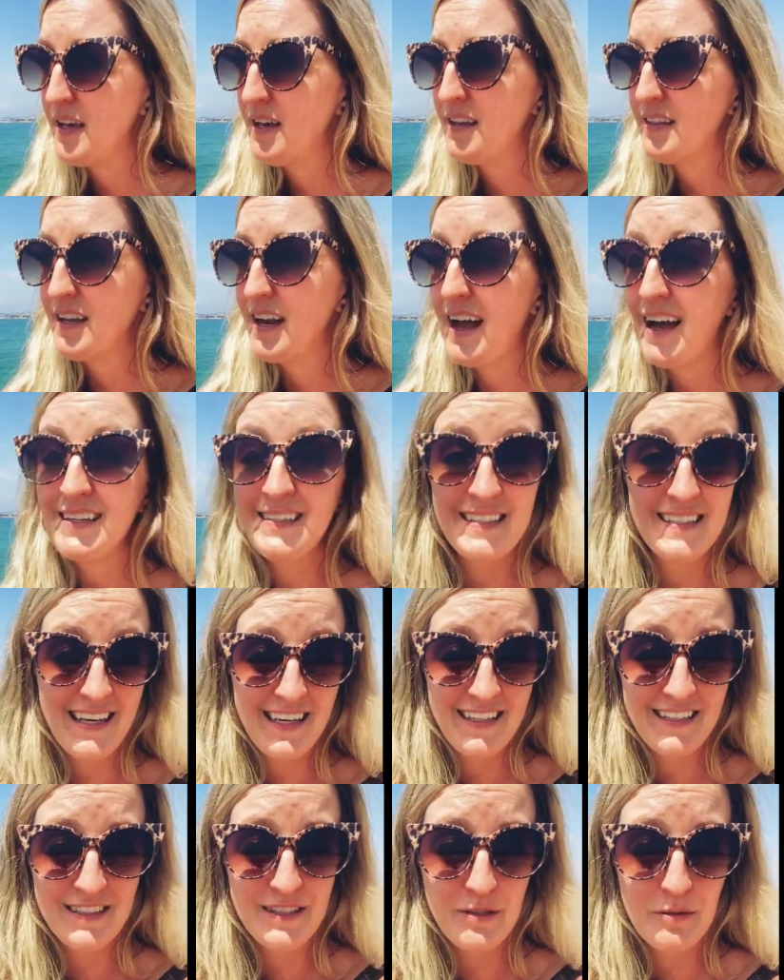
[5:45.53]
that I had to
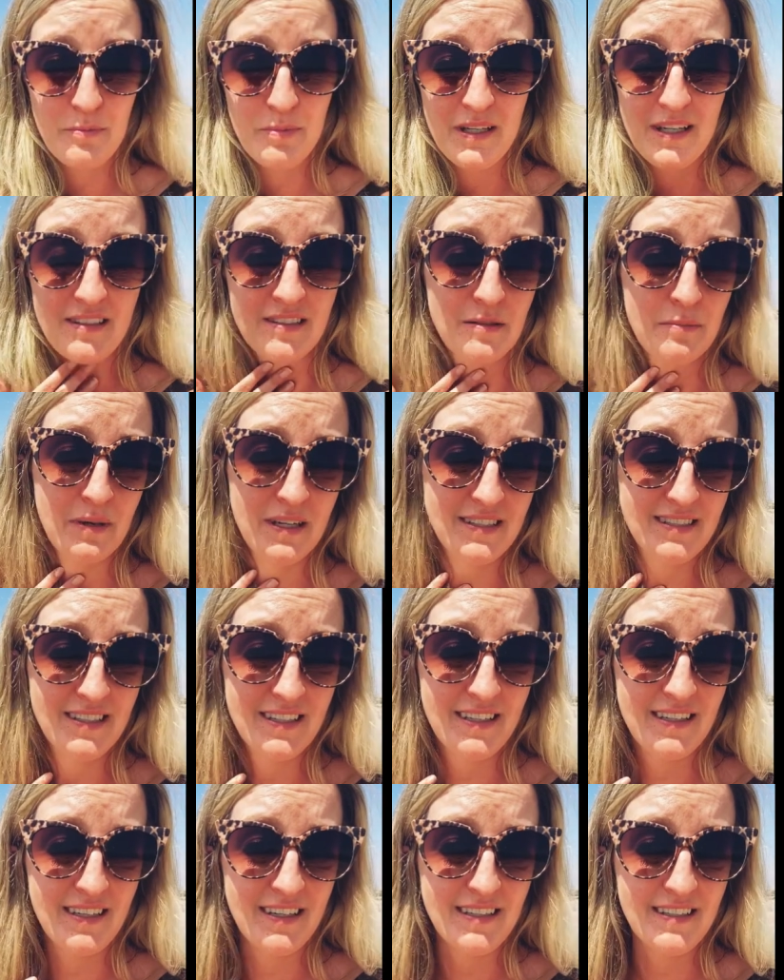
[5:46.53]
cancel because of my
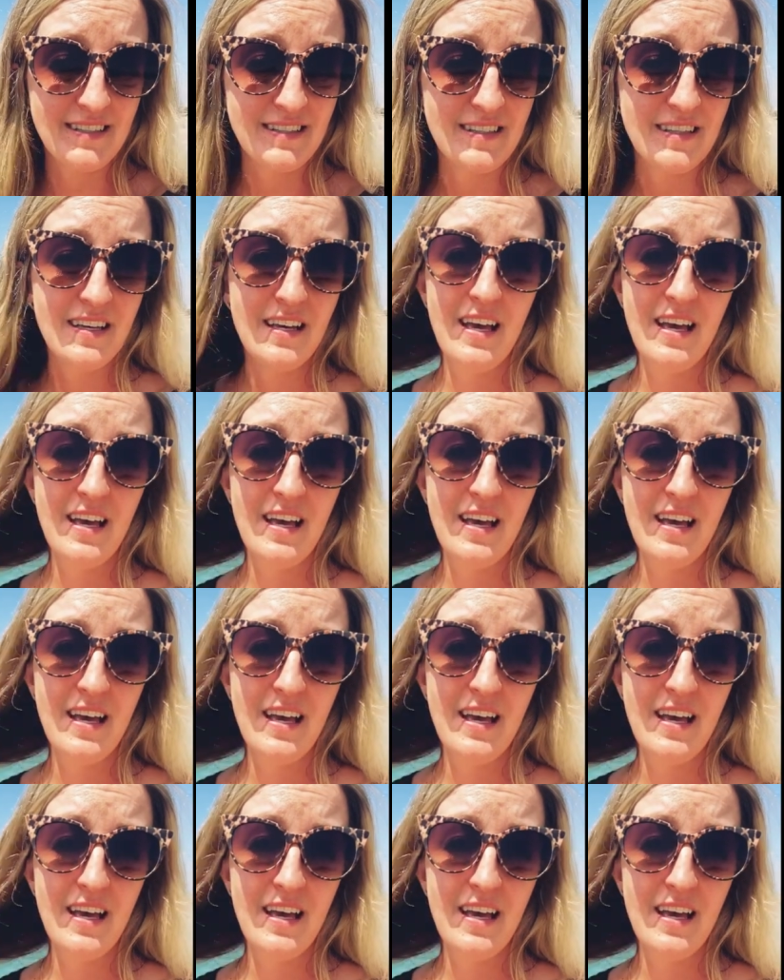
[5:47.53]
sickness.